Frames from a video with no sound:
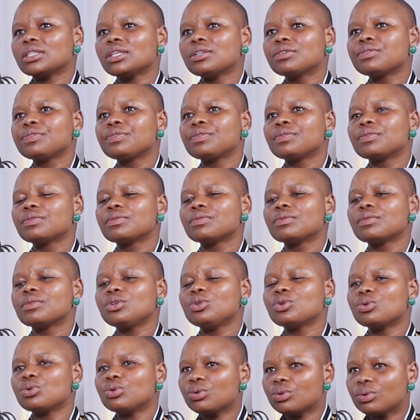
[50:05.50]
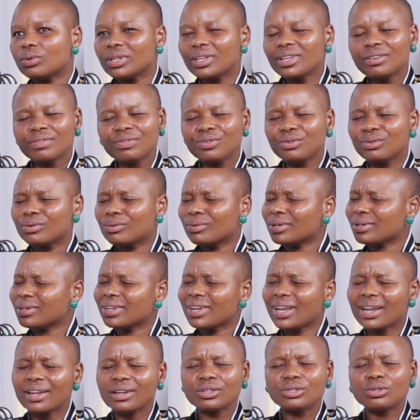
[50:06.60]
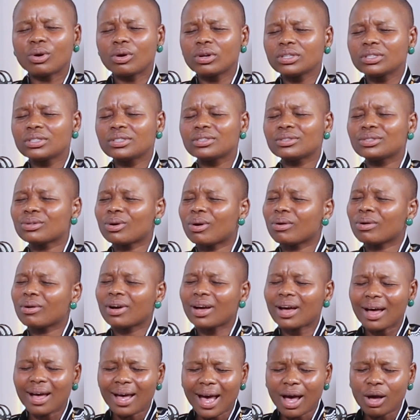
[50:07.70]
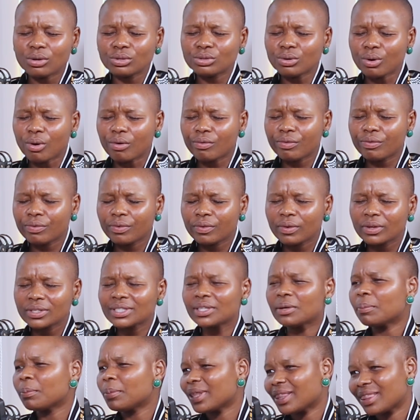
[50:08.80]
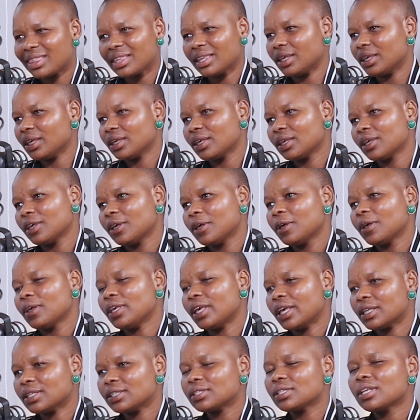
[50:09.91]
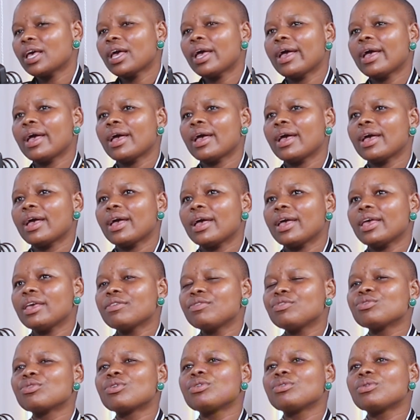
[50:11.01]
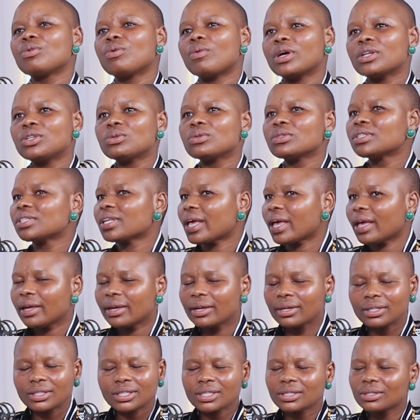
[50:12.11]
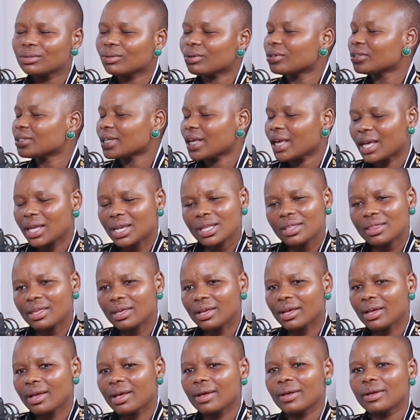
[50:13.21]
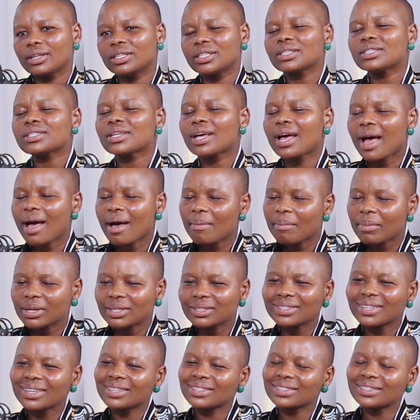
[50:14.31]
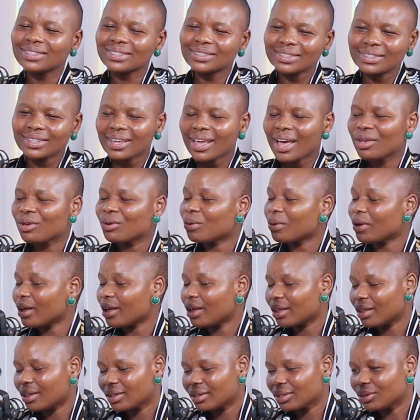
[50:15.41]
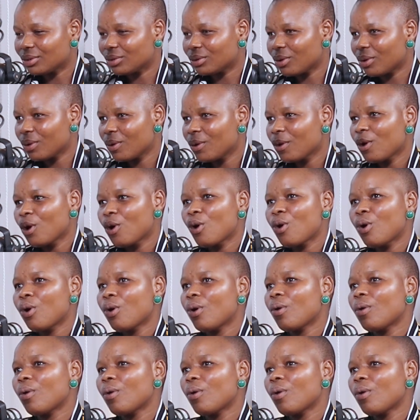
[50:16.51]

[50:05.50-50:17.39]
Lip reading: and if you don't talk out of sympathy, yes. If you don't know what to say, just don't say anything. Just come and say, Sissy, are you well? You know?